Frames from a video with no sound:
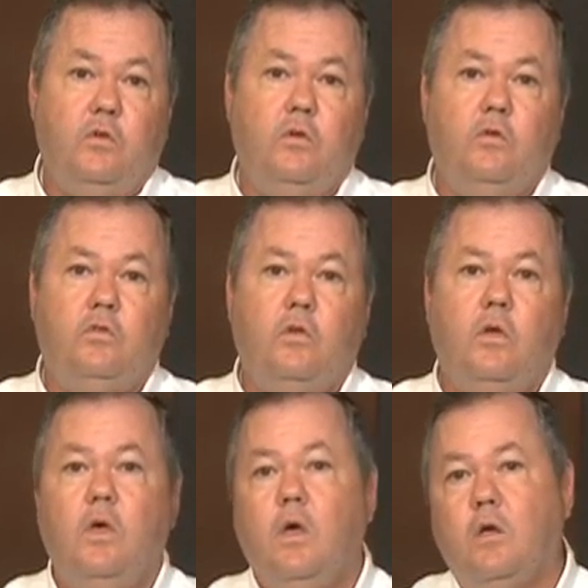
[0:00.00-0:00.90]
you use
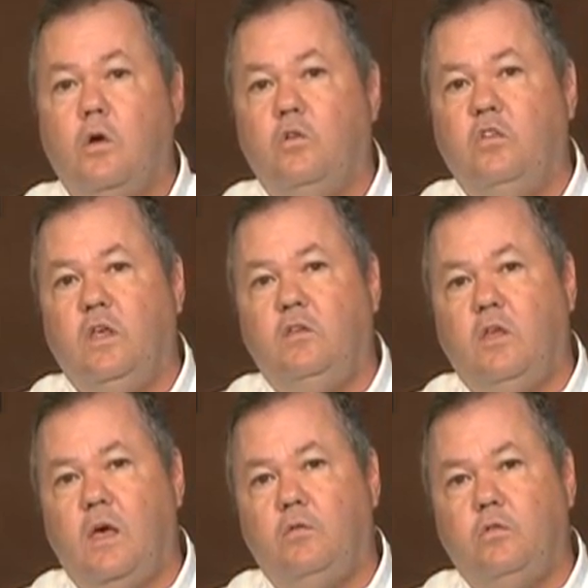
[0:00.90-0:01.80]
currency
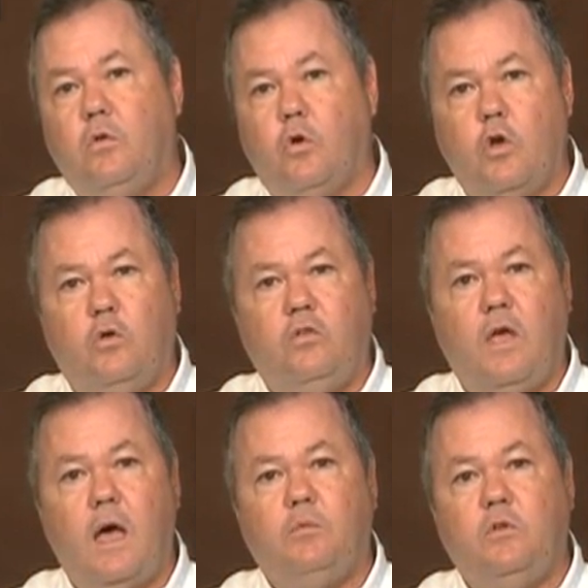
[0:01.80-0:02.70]
ETFs or currency
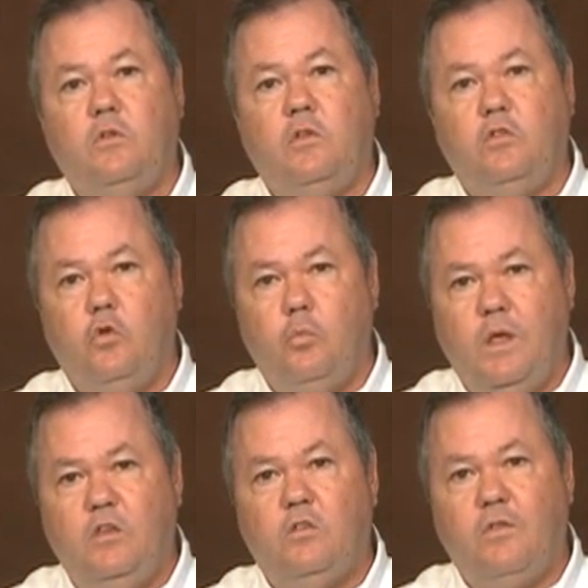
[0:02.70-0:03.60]
options as your
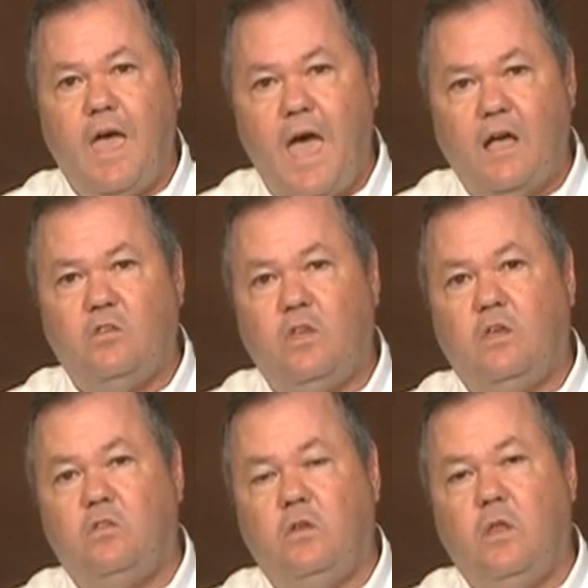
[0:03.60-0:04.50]
means of
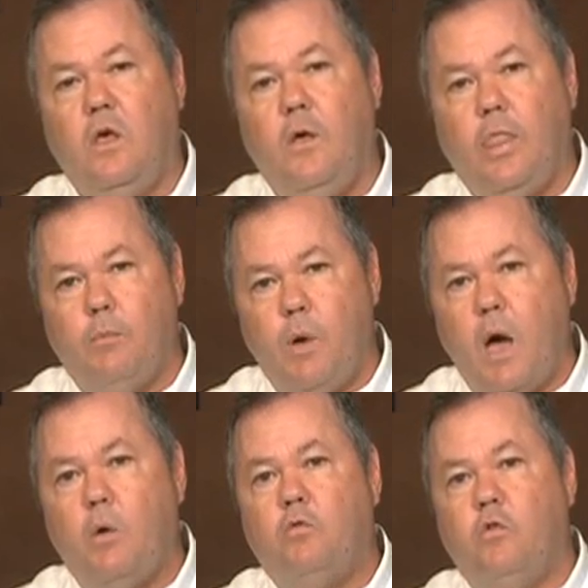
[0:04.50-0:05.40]
accessing the
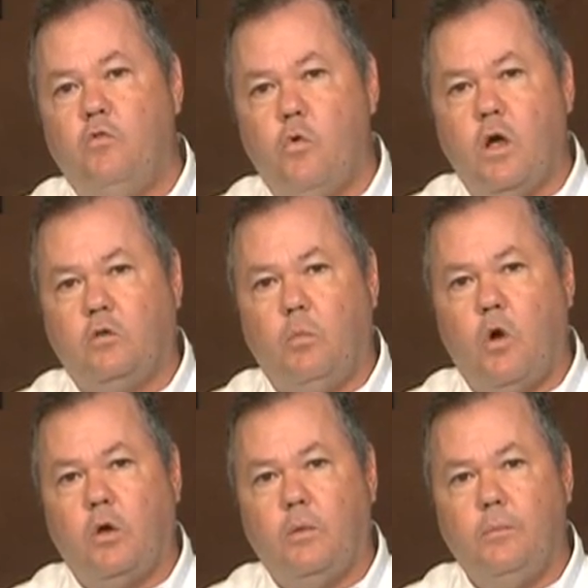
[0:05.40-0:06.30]
powerful Forex
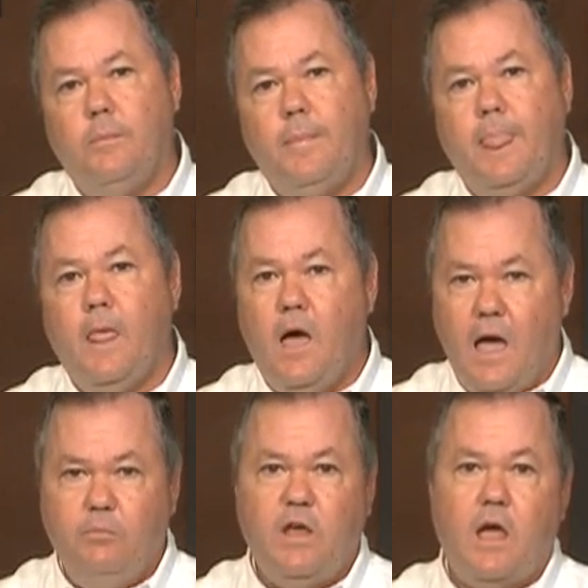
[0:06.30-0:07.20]
market.
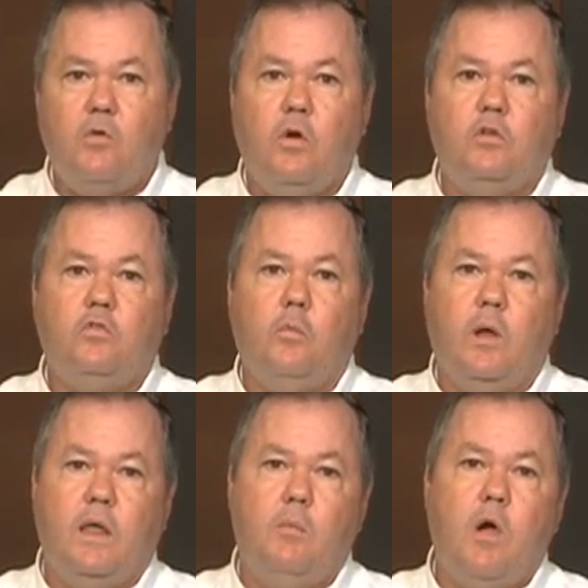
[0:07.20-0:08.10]
I'm Jack Crooks for
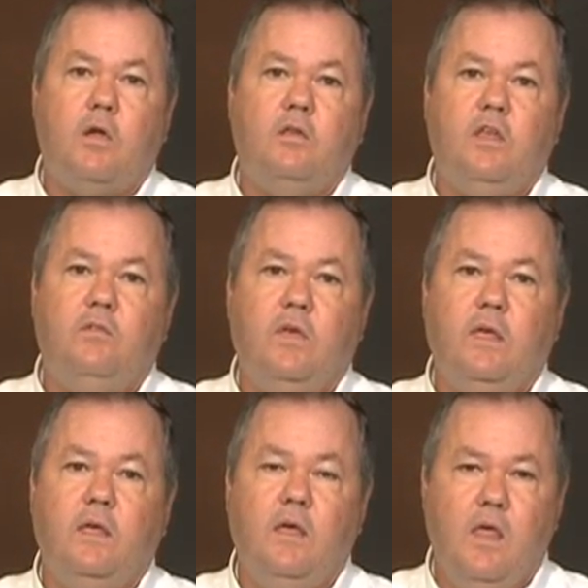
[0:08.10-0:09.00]
Money and Market
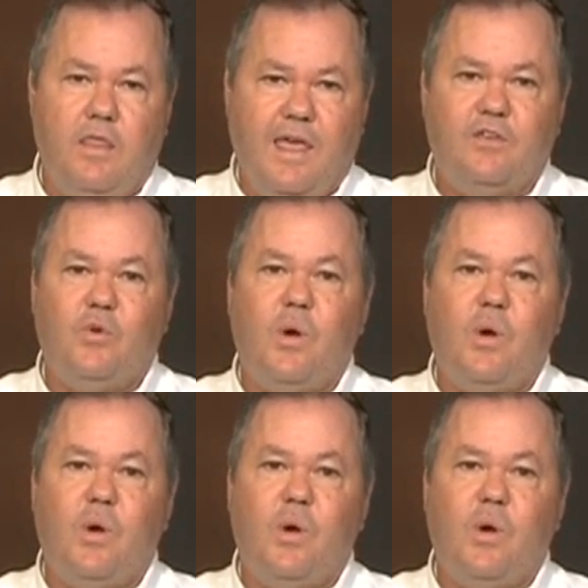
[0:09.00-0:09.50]
TV. Thanks for